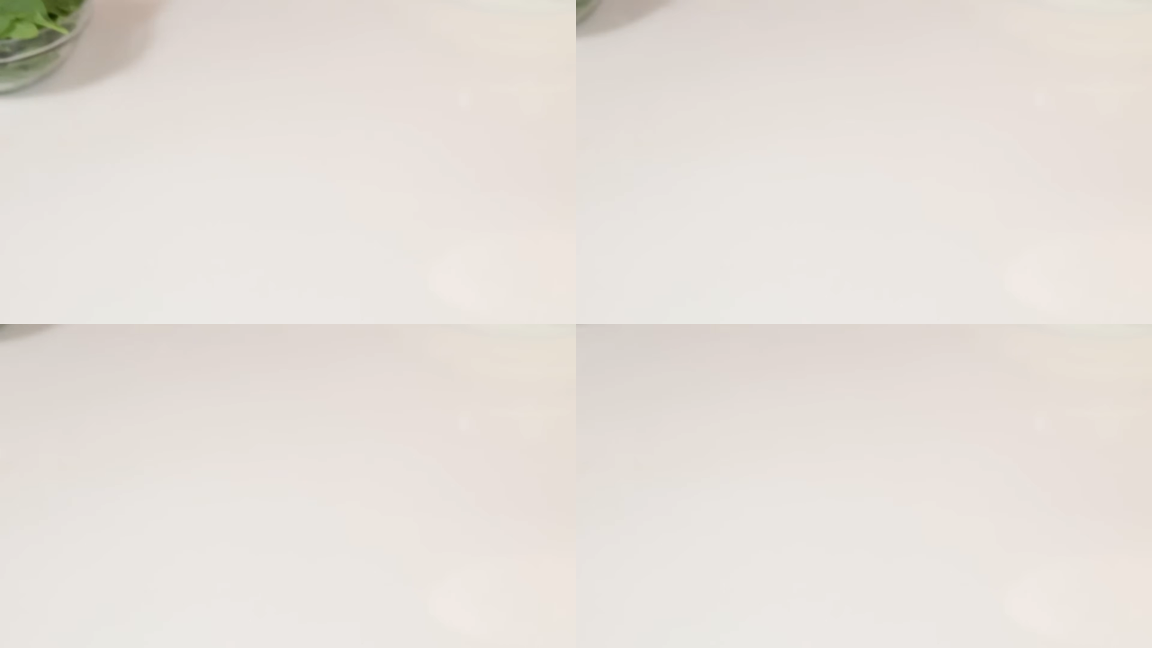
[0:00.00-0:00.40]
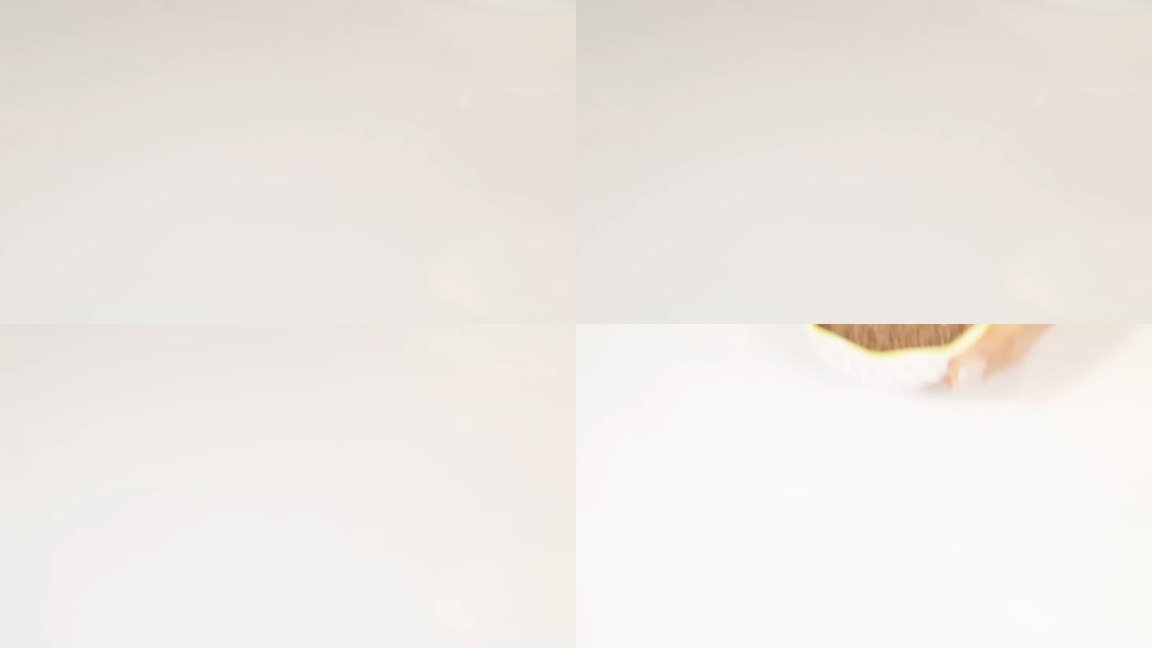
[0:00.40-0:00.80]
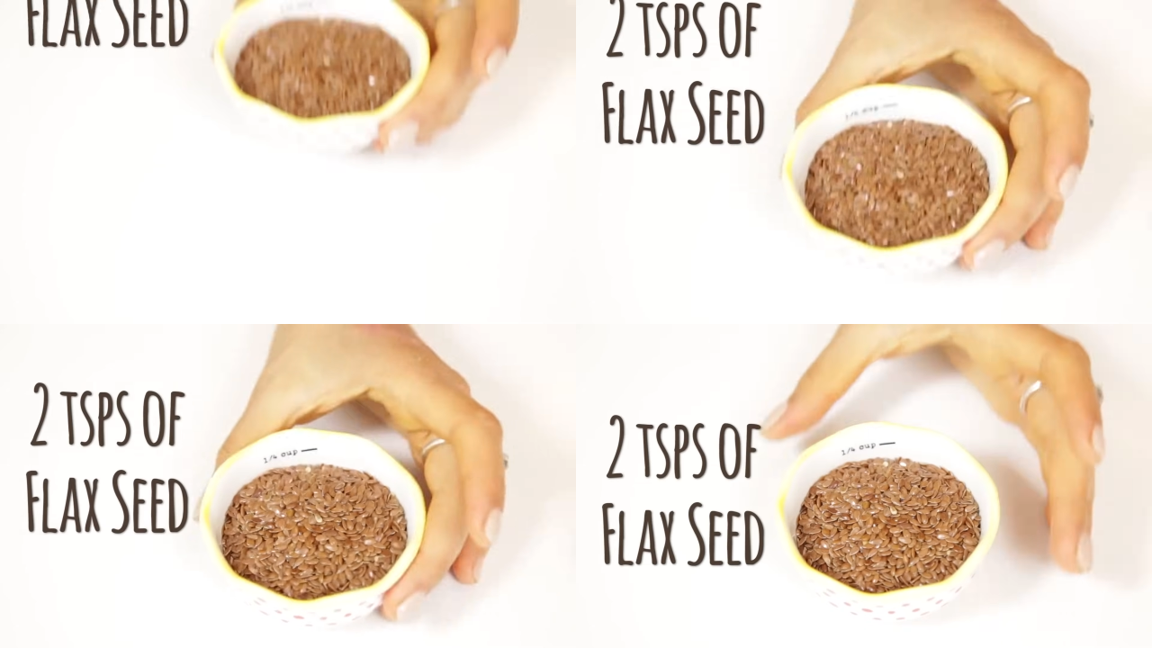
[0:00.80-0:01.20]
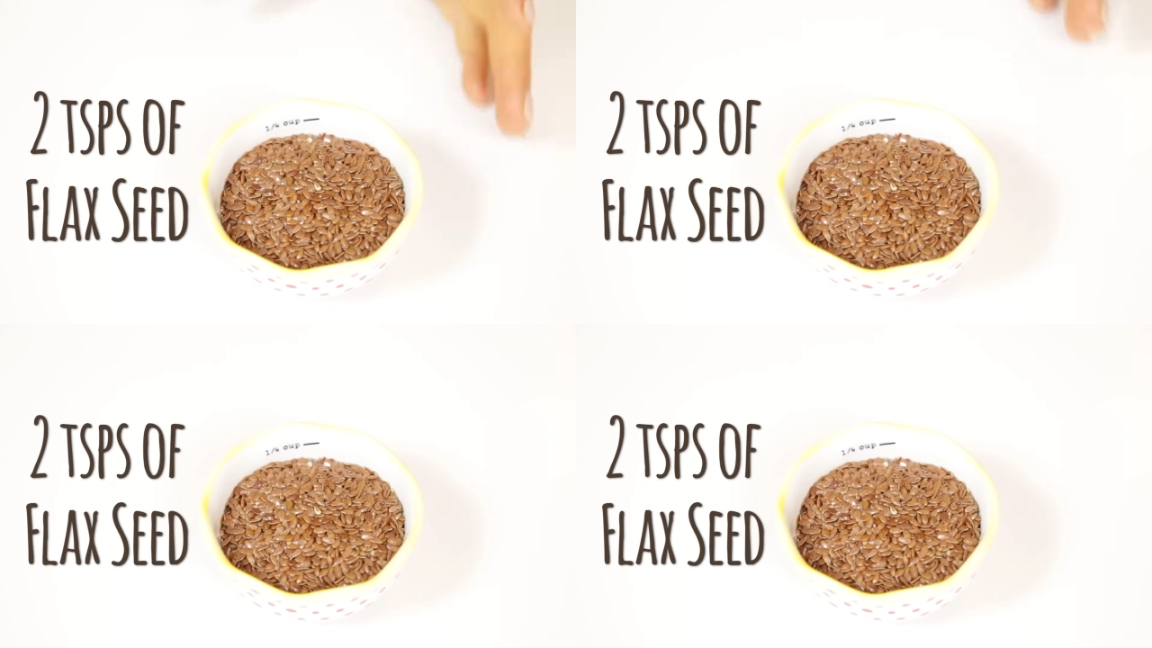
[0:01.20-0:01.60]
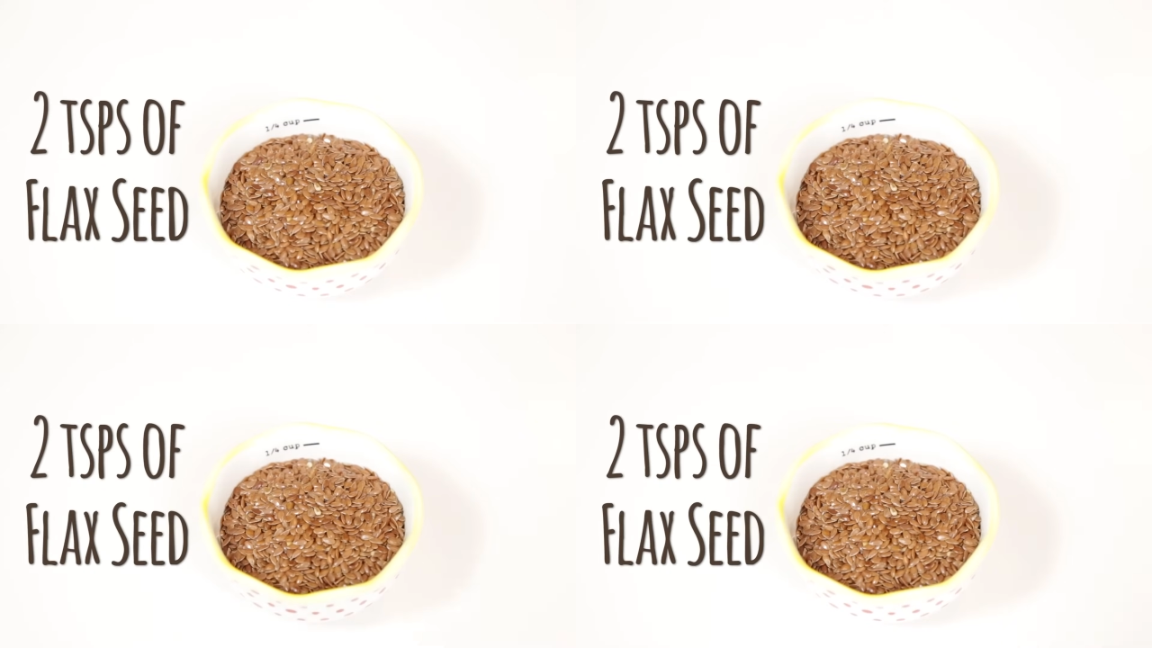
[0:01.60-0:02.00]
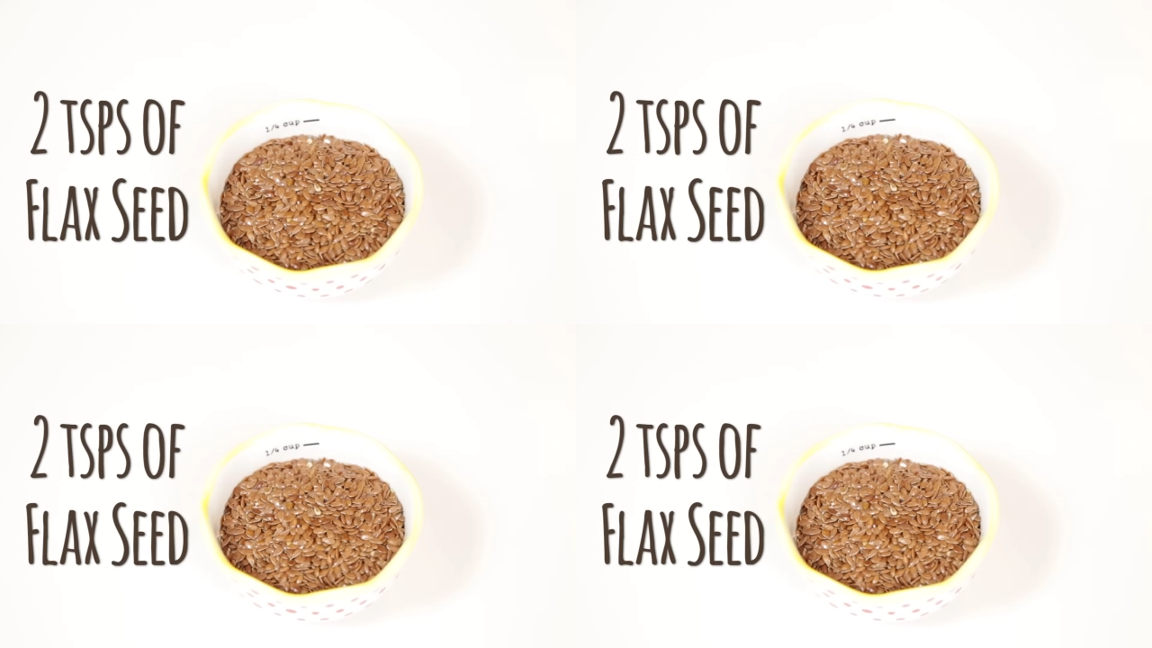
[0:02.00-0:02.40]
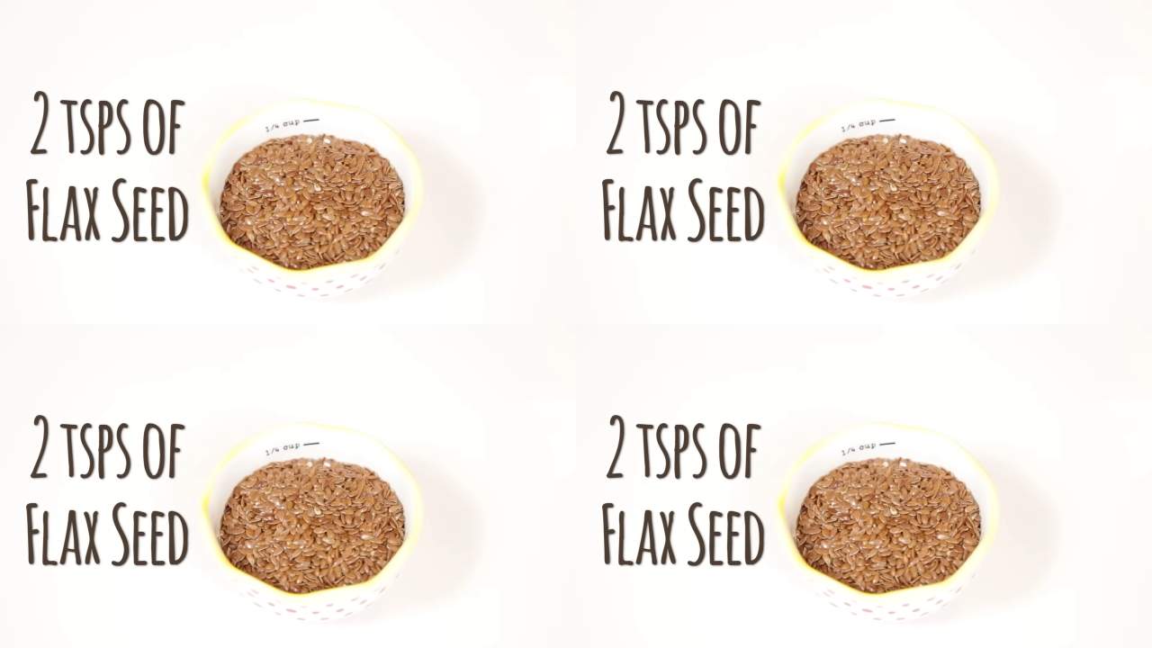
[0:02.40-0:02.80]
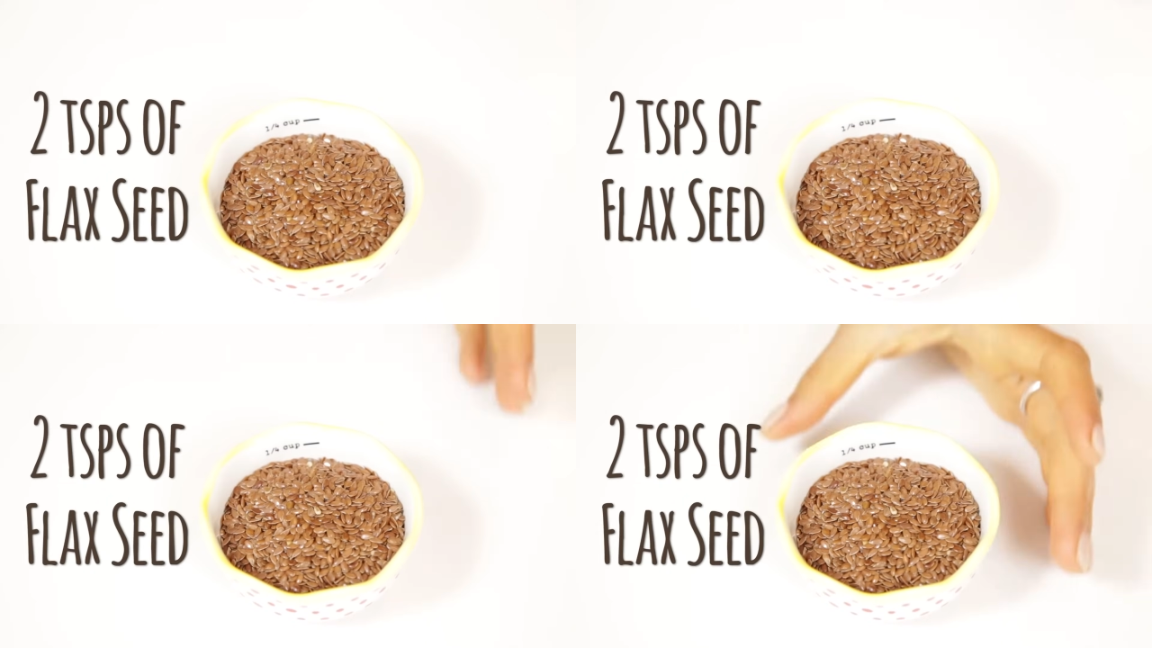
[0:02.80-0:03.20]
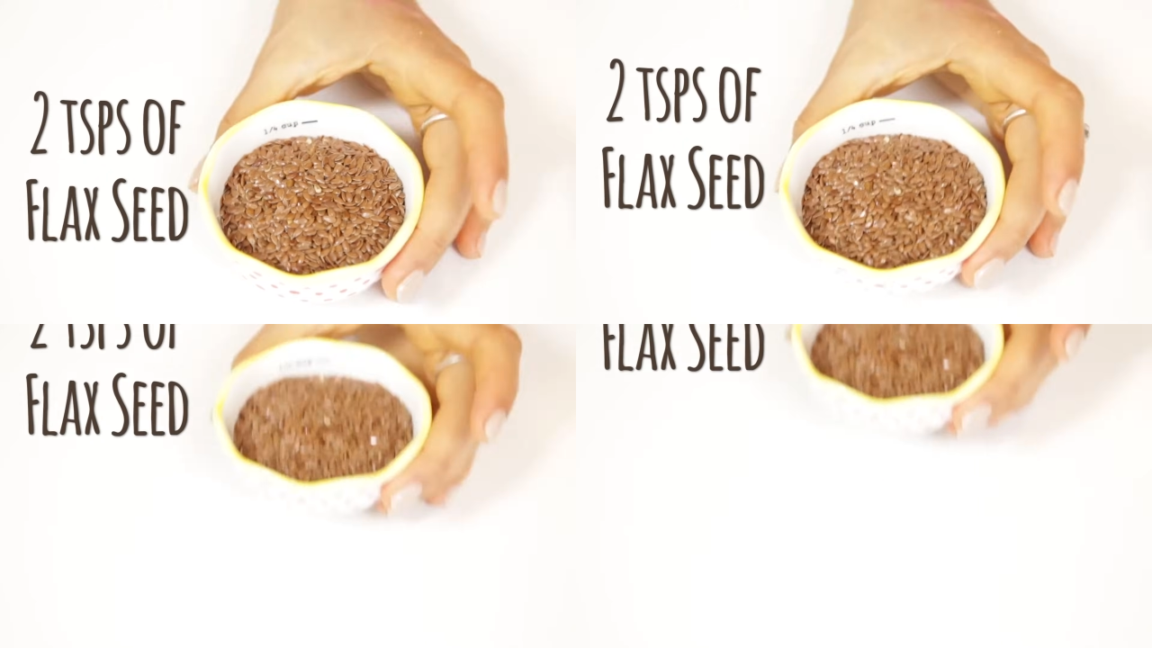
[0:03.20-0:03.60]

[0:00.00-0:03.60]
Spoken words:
Nobody's mouth can be seen.